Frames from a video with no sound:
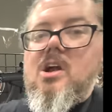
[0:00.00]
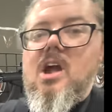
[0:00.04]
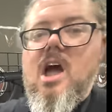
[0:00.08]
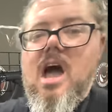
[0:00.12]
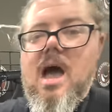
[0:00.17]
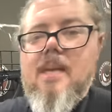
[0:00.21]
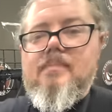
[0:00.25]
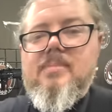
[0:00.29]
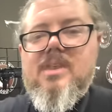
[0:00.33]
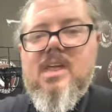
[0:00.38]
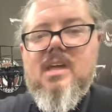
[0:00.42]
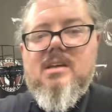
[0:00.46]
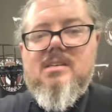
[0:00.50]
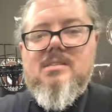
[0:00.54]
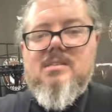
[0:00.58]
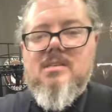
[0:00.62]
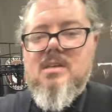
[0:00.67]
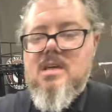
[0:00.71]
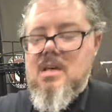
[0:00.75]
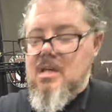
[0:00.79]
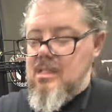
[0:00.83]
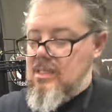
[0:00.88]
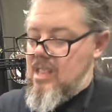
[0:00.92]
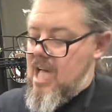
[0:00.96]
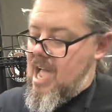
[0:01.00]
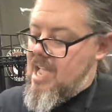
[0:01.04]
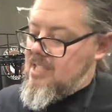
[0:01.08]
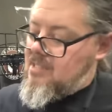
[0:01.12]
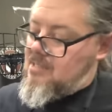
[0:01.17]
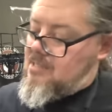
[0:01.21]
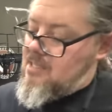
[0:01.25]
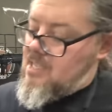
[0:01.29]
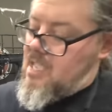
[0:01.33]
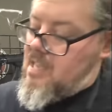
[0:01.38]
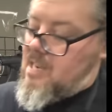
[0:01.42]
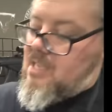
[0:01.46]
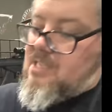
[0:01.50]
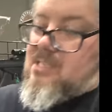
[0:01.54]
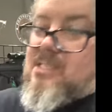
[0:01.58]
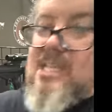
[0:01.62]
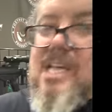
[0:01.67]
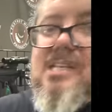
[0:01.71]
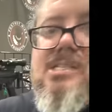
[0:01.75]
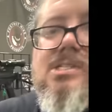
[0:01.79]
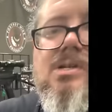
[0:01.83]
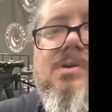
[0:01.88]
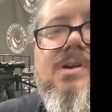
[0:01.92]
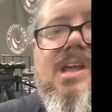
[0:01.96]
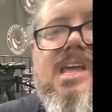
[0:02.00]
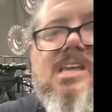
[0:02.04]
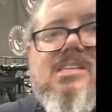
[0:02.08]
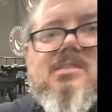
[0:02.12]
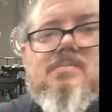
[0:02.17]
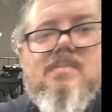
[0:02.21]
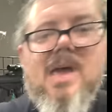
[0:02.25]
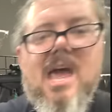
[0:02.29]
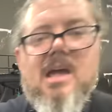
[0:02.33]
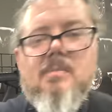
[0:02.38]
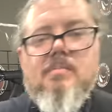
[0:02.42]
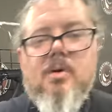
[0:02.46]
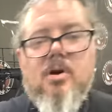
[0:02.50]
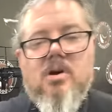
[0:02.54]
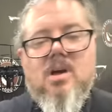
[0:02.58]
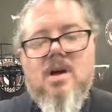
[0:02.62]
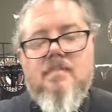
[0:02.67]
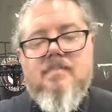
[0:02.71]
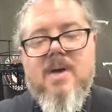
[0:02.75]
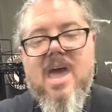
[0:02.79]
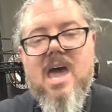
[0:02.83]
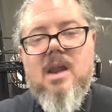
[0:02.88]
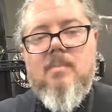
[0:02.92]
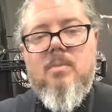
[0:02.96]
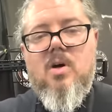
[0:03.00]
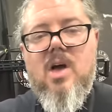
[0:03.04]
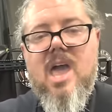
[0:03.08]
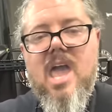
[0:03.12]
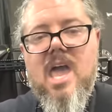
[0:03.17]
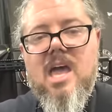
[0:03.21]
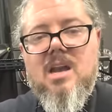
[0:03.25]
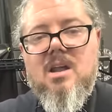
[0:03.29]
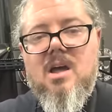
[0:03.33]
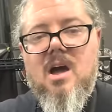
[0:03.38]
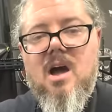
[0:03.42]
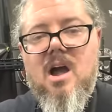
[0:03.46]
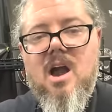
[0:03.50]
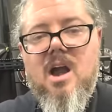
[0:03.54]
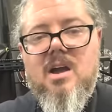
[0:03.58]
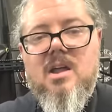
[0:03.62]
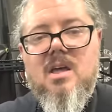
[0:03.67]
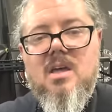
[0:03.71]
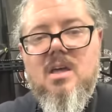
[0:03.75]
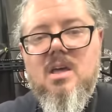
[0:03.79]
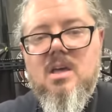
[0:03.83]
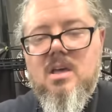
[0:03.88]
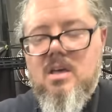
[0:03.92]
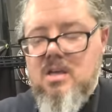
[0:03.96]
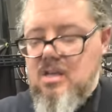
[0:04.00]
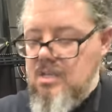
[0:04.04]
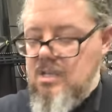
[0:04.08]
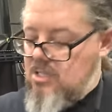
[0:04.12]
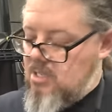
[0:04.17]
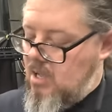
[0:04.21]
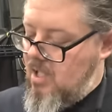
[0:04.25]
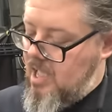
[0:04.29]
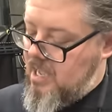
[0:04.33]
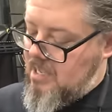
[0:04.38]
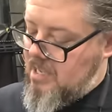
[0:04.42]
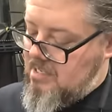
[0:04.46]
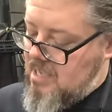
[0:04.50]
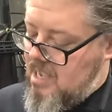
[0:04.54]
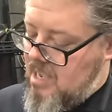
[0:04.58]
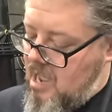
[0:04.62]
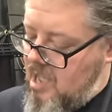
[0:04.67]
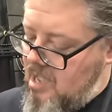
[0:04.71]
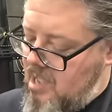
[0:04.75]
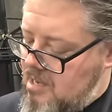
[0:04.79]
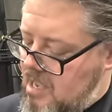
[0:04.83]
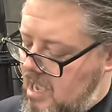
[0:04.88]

optics, lights, and accessories, Magpul compatible handguard. So like I said, it